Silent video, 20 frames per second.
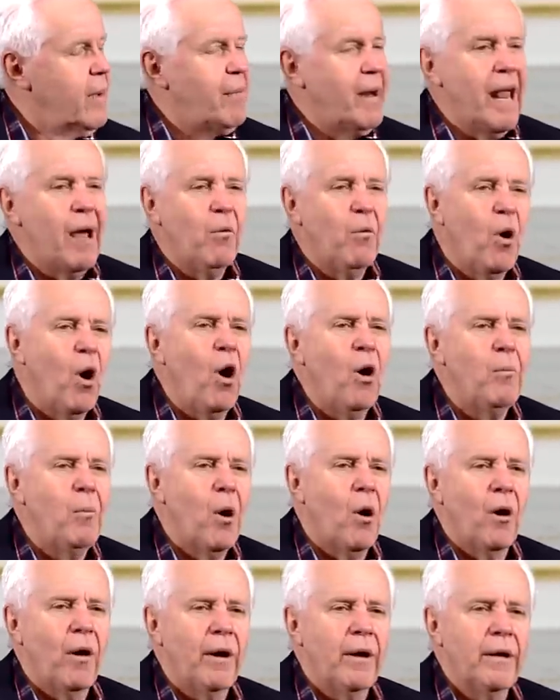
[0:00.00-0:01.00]
But at
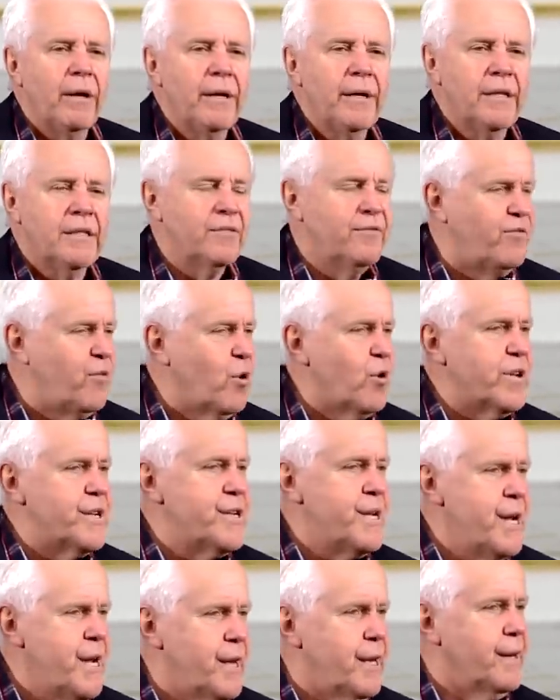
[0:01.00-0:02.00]
Walmart, it's a
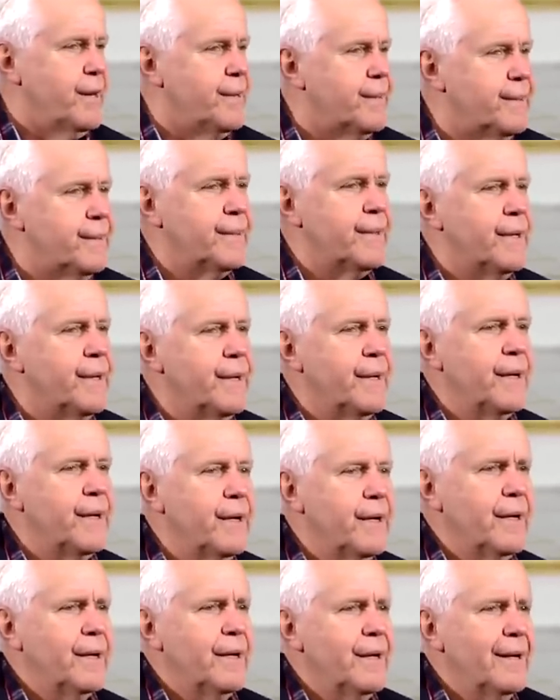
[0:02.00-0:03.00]
14.
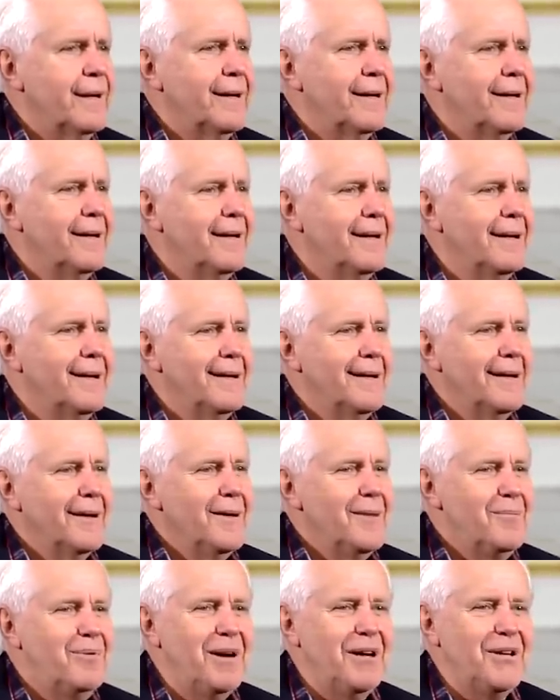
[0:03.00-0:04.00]

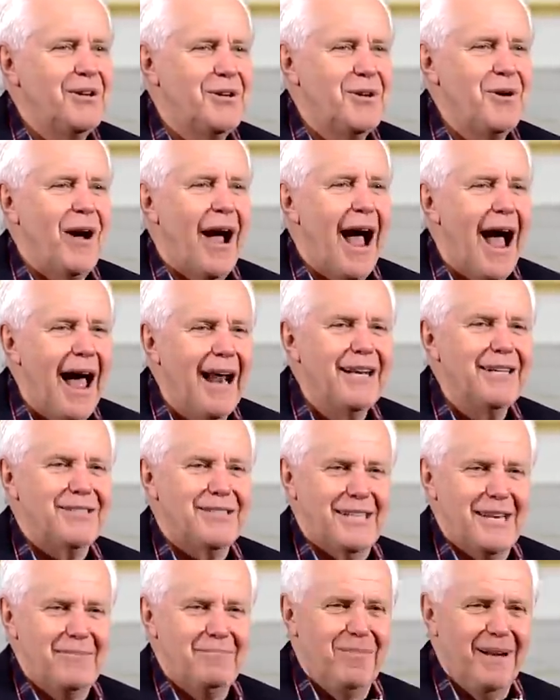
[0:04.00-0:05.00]
But you
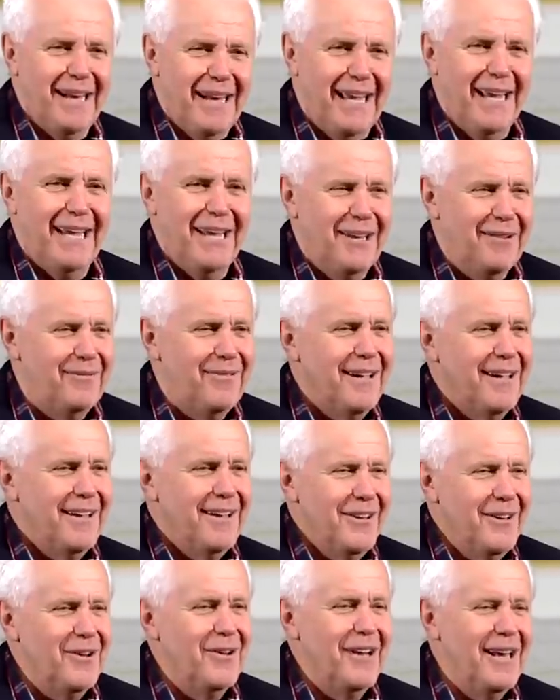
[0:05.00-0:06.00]
honestly believe
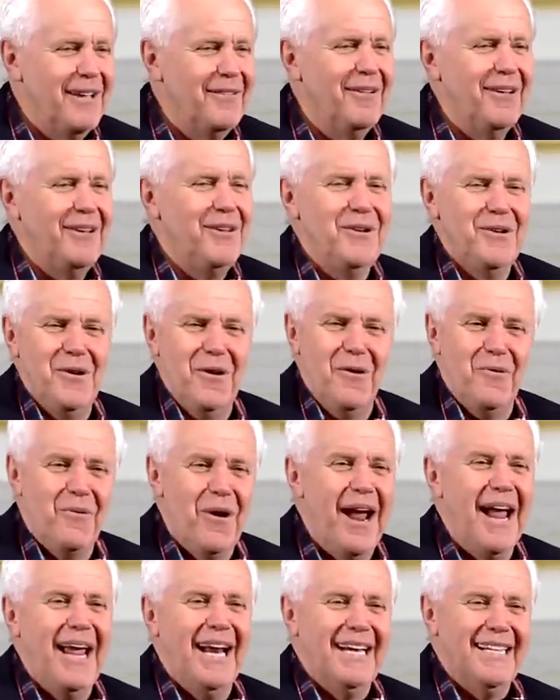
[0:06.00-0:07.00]
you live
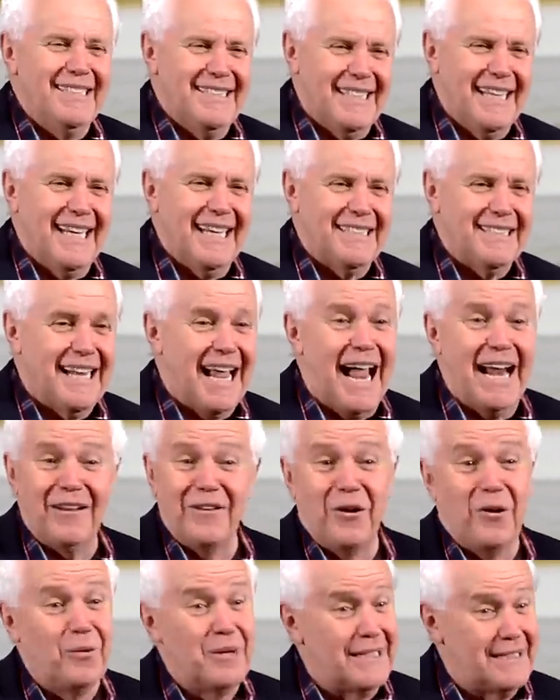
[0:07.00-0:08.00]
wearing a 6. Now, I
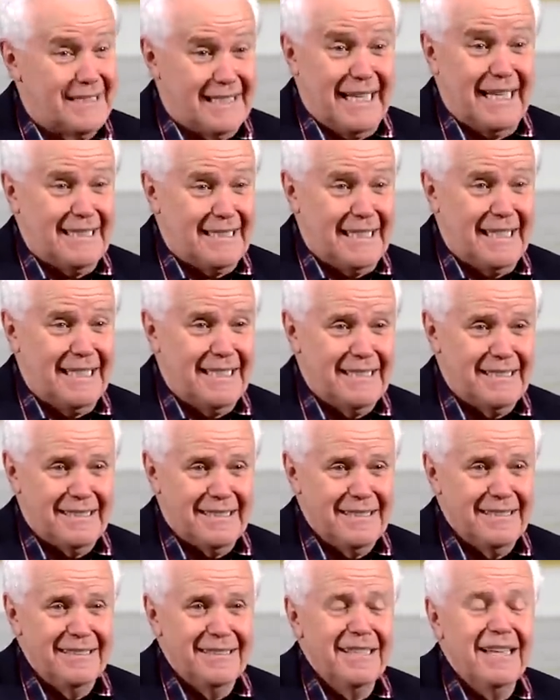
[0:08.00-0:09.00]
don't know what a 6 is.
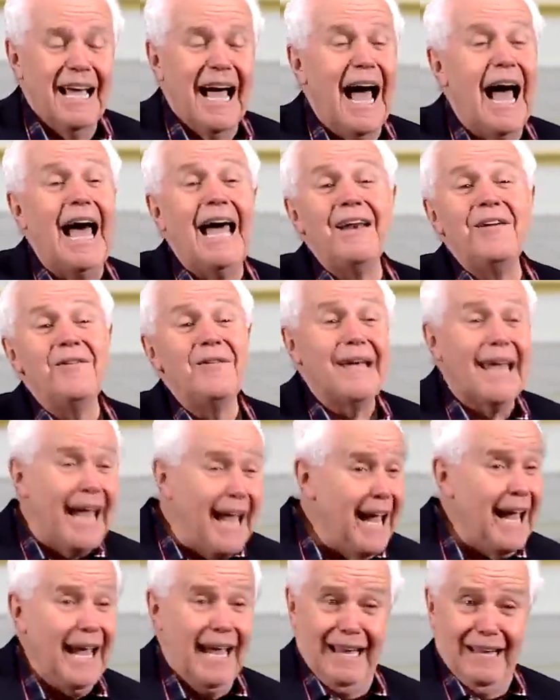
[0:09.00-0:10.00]
I don't
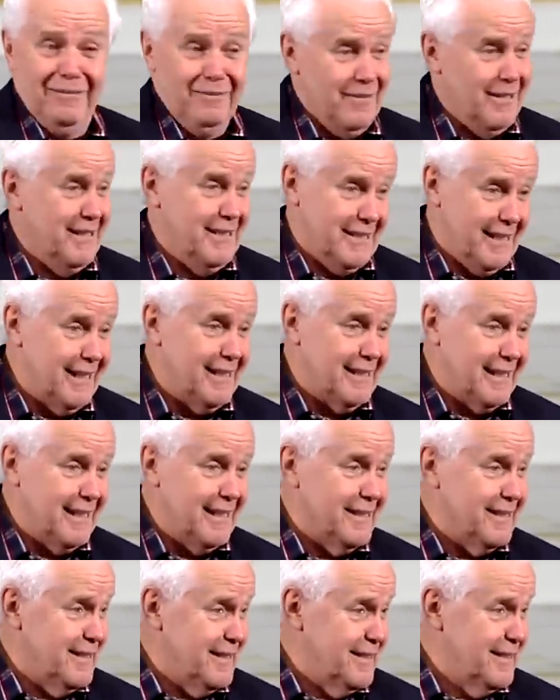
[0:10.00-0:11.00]
care what a 6
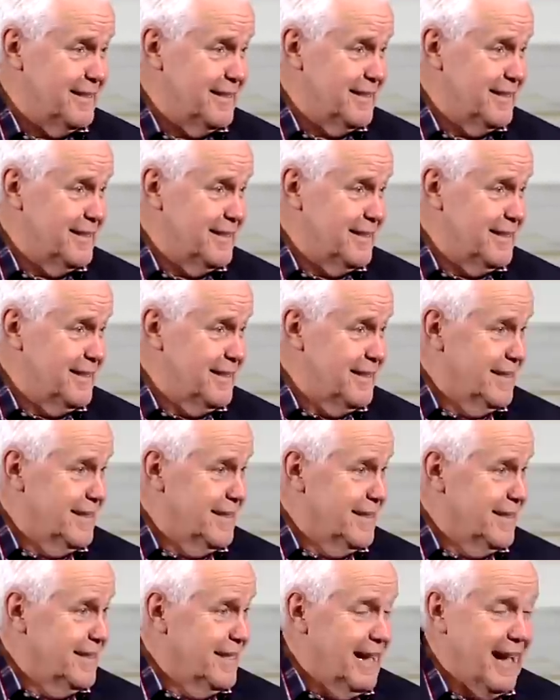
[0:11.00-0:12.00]
is.
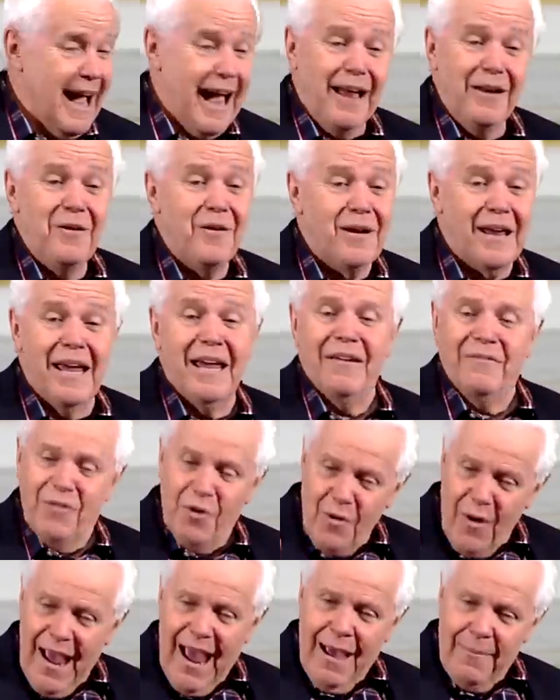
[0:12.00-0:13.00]
I don't care. If
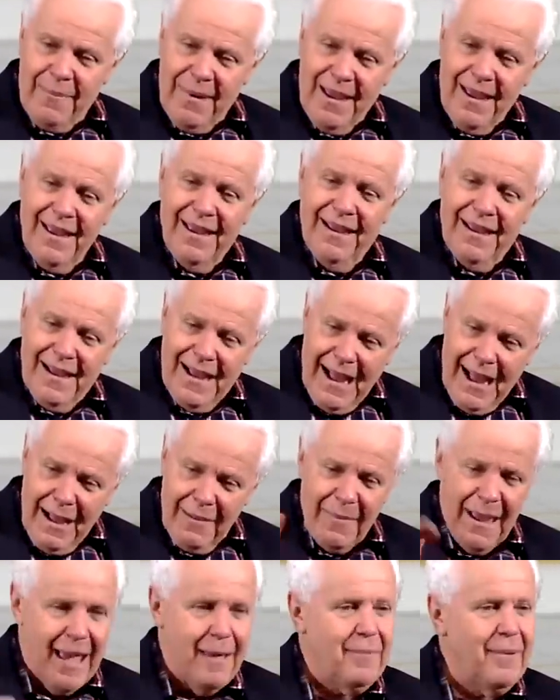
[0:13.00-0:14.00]
you happy,
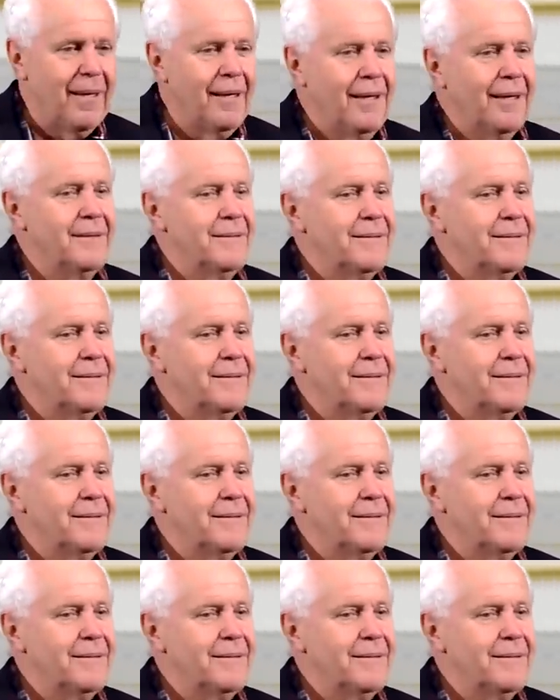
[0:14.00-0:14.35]
I'm happy.